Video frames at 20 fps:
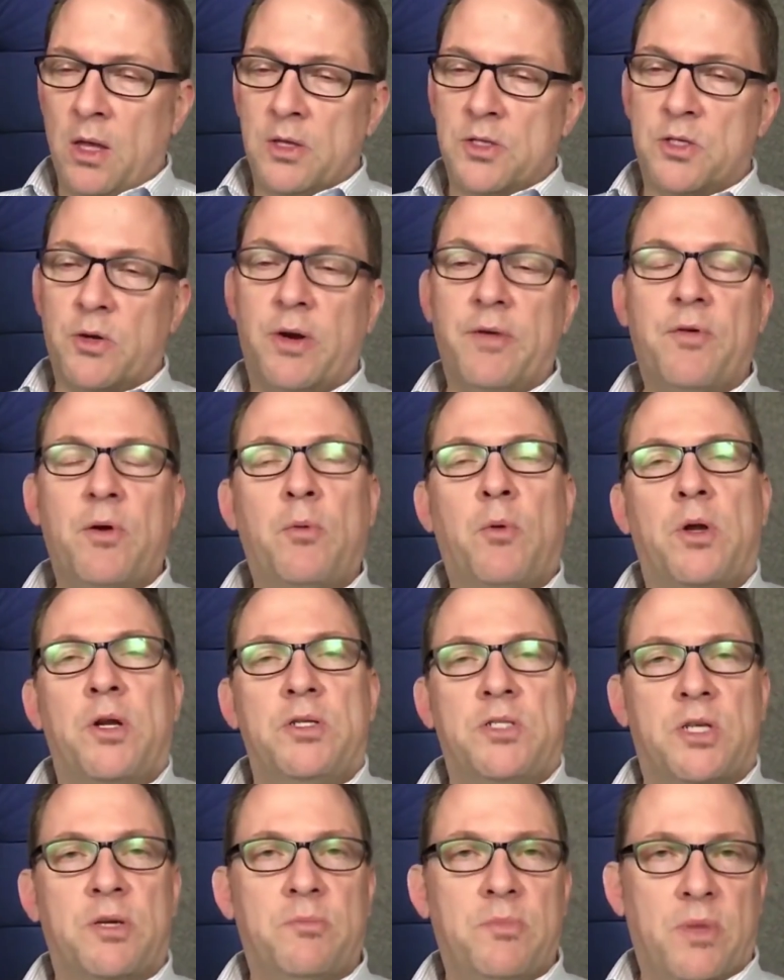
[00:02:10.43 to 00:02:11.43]
So everyone
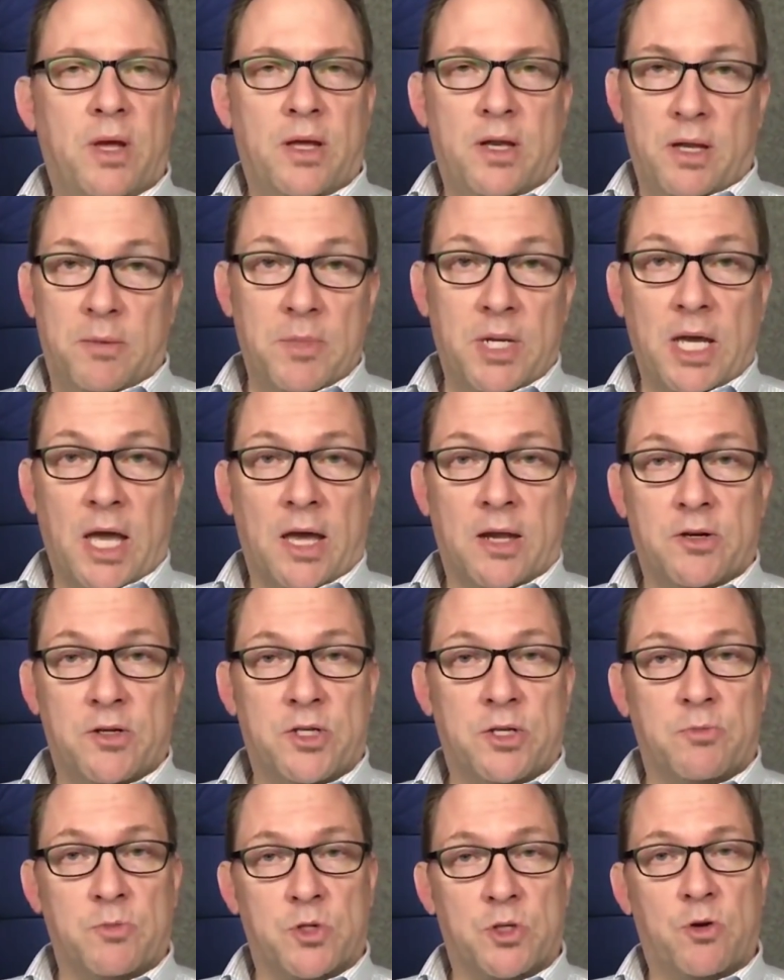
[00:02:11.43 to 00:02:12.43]
at MD
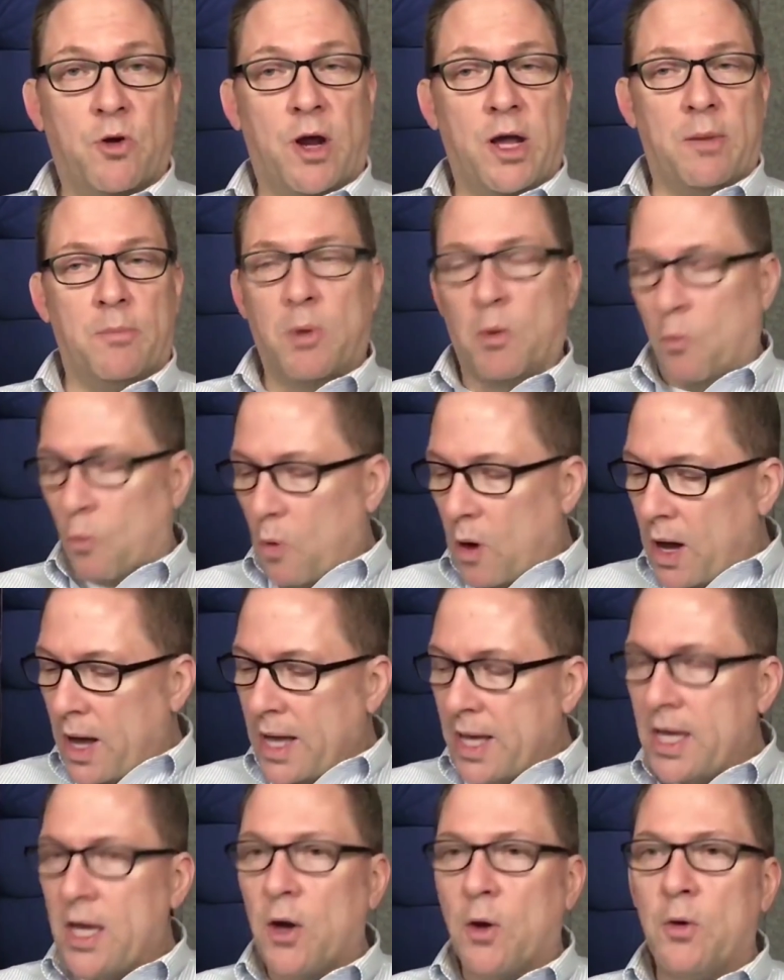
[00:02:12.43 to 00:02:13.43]
Anderson was great, but
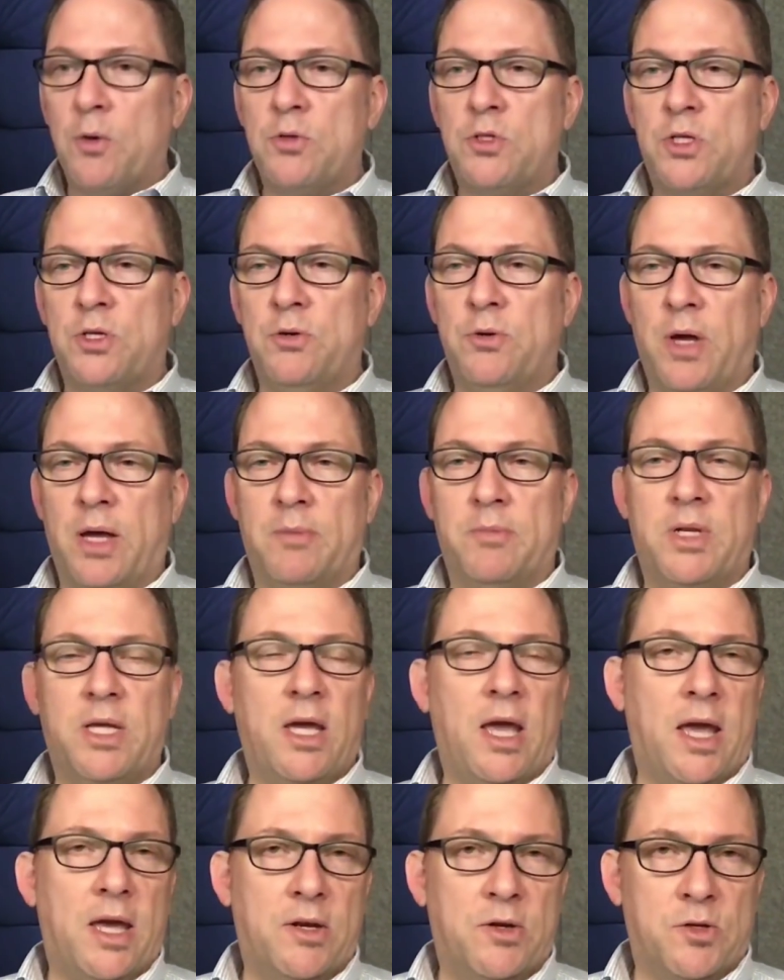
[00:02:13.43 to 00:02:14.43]
why go to
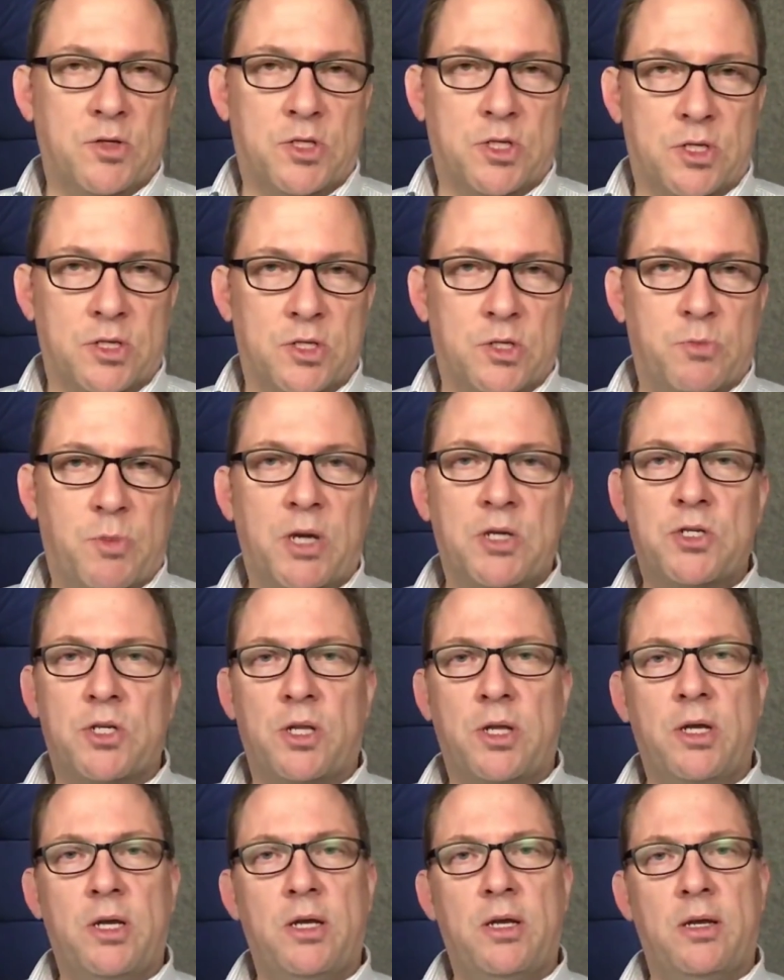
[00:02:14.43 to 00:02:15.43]
MD Anderson,
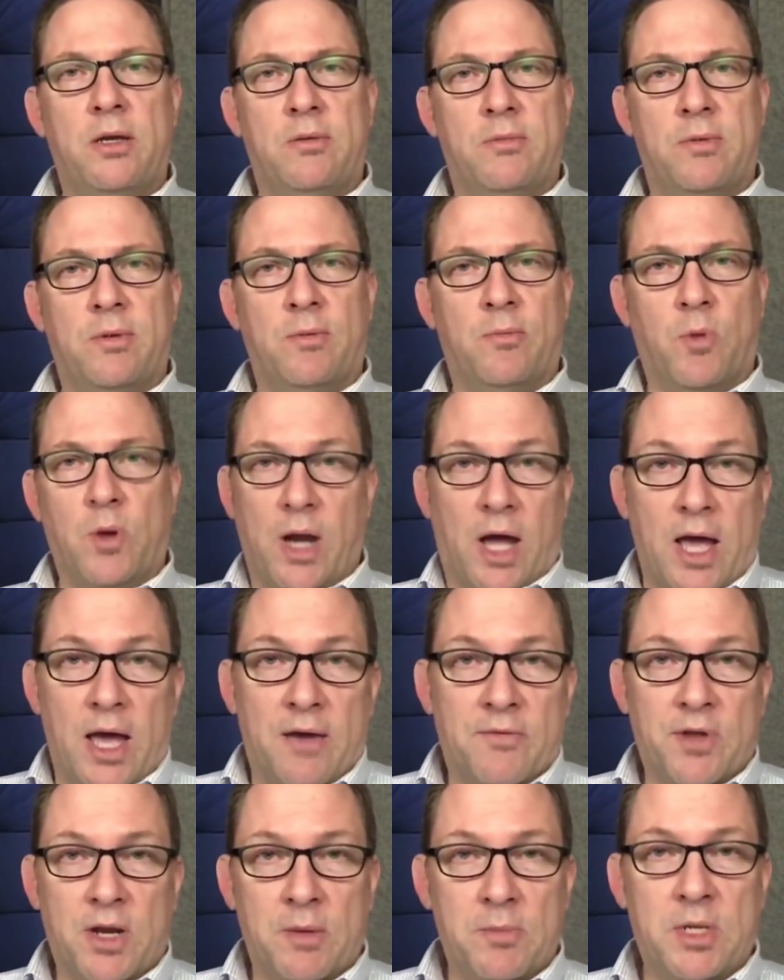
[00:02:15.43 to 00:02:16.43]
especially when I
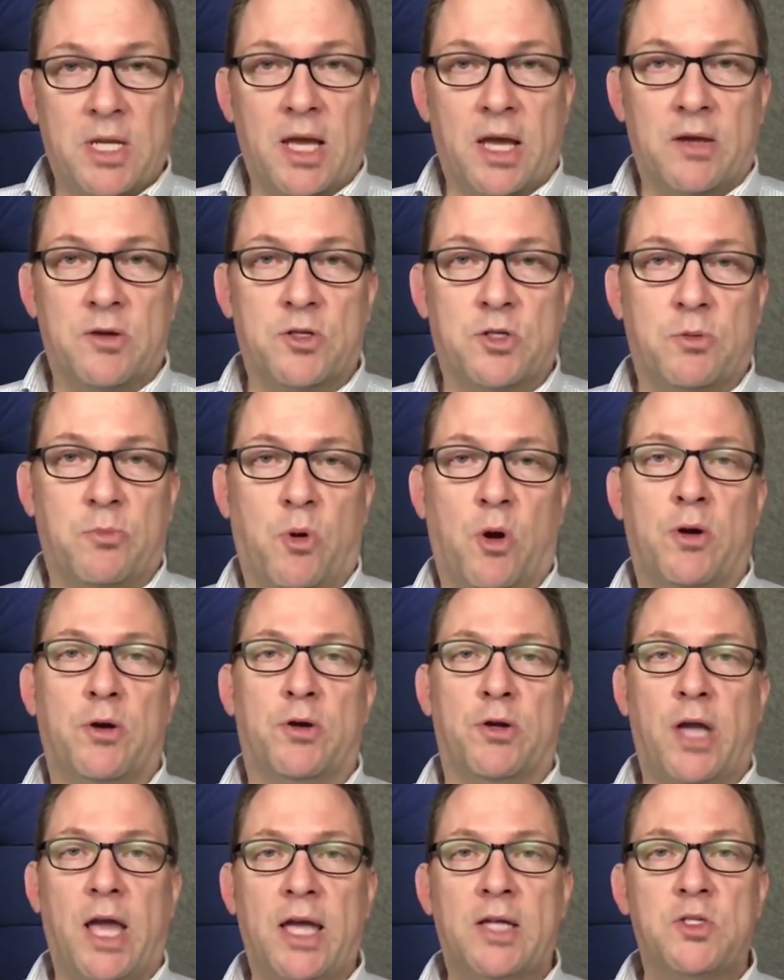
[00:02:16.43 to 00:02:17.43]
have an MD Anderson
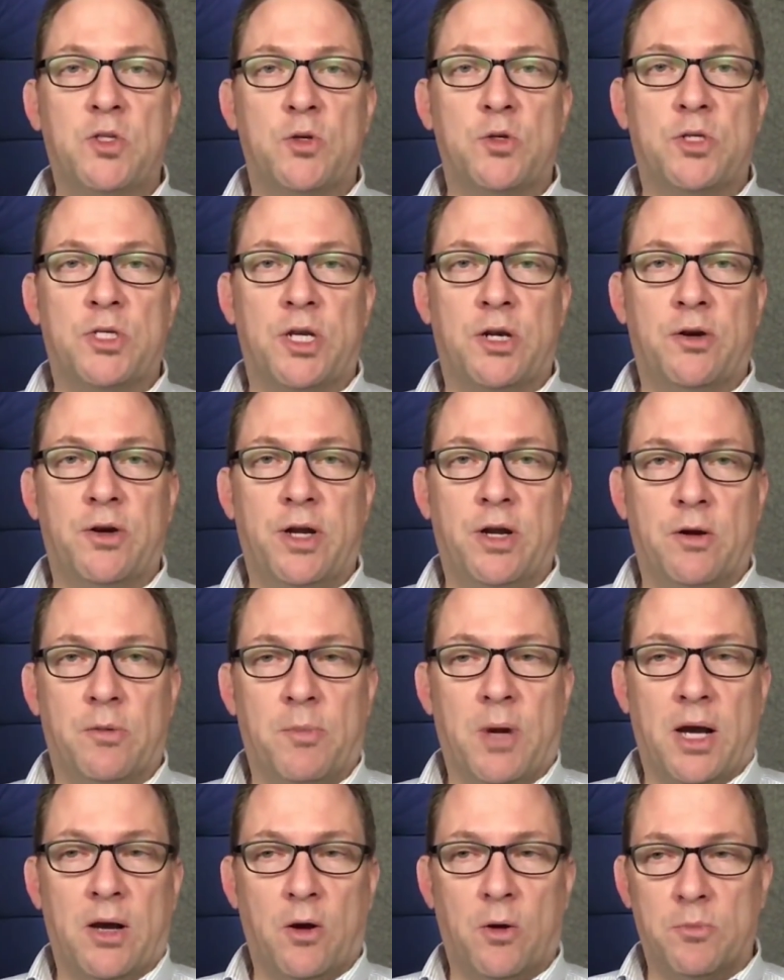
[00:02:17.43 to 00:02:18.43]
Partner Cancer Center here
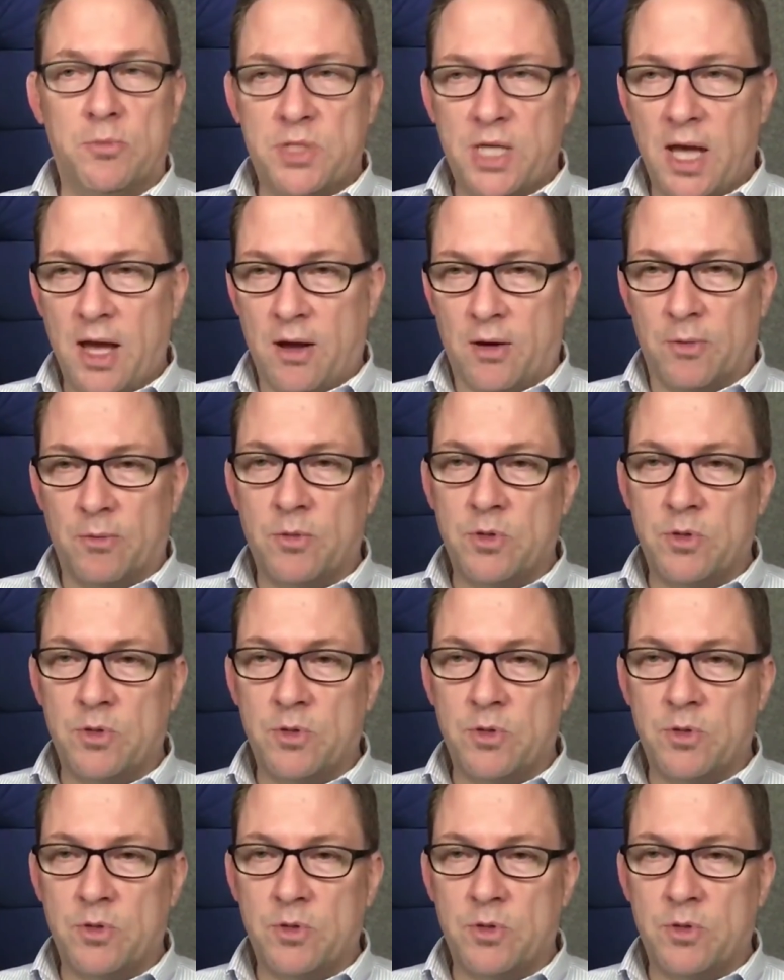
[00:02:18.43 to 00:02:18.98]
in my hometown?